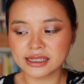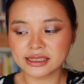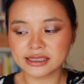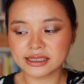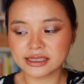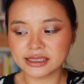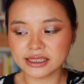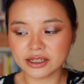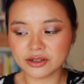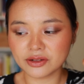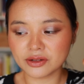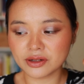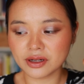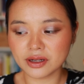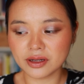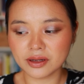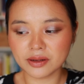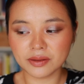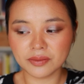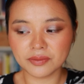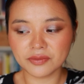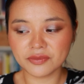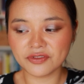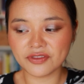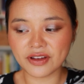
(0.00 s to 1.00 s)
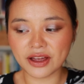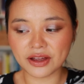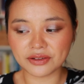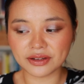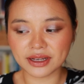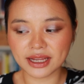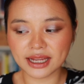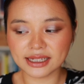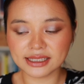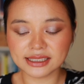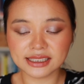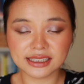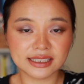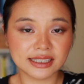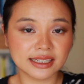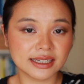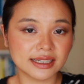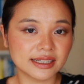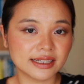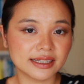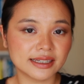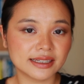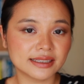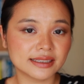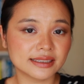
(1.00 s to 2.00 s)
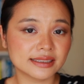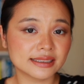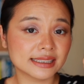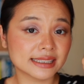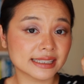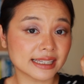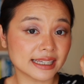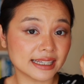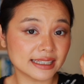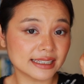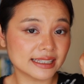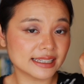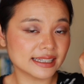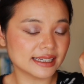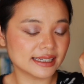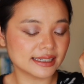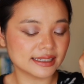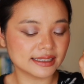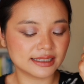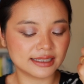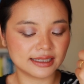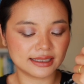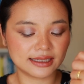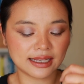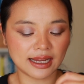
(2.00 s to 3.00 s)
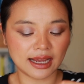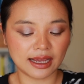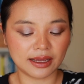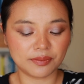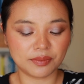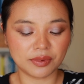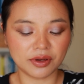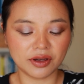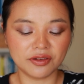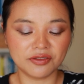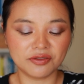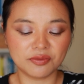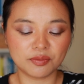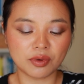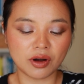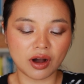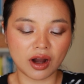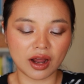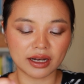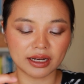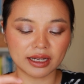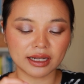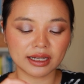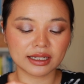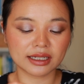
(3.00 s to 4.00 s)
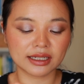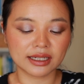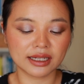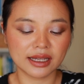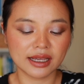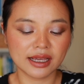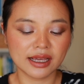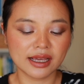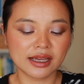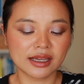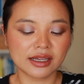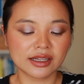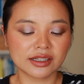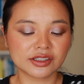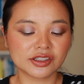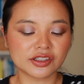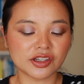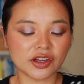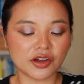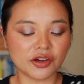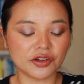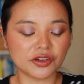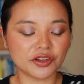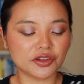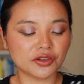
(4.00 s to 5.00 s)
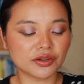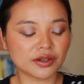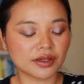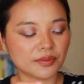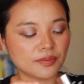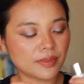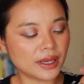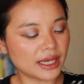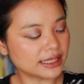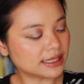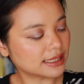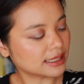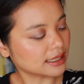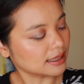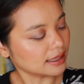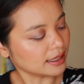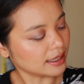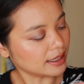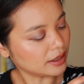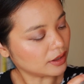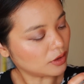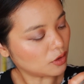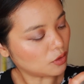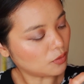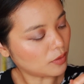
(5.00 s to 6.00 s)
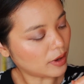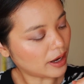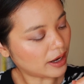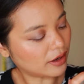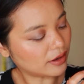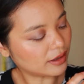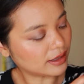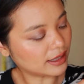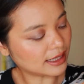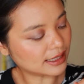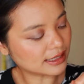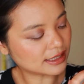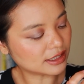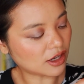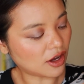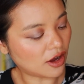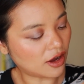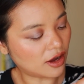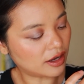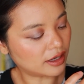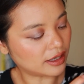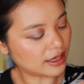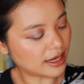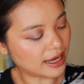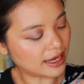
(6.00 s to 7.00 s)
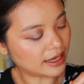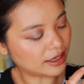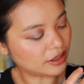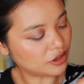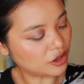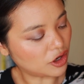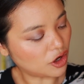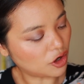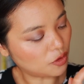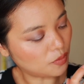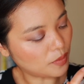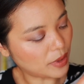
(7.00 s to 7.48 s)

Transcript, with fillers: serum, foundation, skin tint type of product. So you can basically wear this on a no